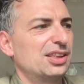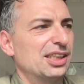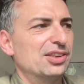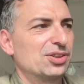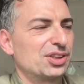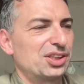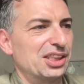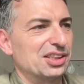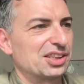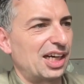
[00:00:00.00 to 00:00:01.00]
an
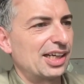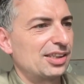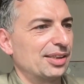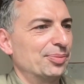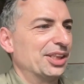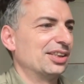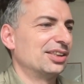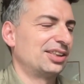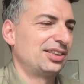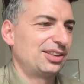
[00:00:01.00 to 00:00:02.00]
interesting style. I mean,
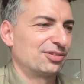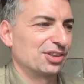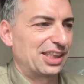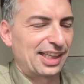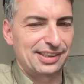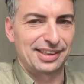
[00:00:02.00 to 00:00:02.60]
it's easy to forget